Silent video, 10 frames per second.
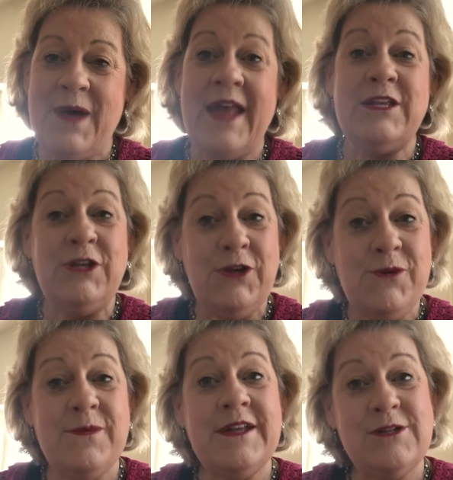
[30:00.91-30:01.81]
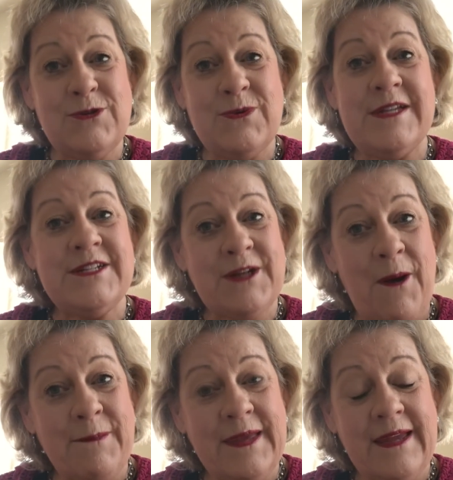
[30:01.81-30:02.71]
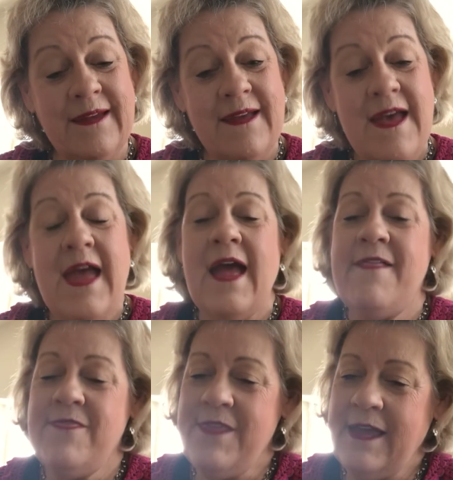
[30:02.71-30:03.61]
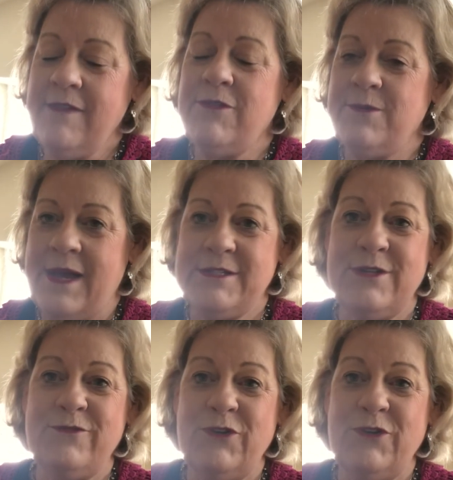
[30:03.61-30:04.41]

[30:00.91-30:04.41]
and you enjoy shopping. And thank the rest of you